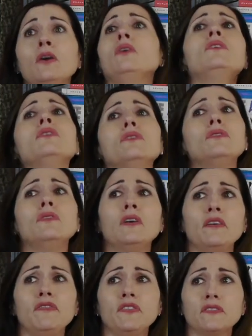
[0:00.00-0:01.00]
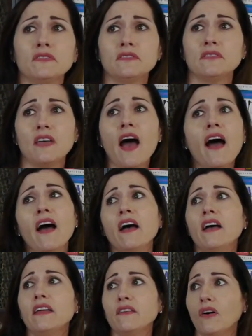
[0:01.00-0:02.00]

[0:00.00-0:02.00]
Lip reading: Oh, I feel sad.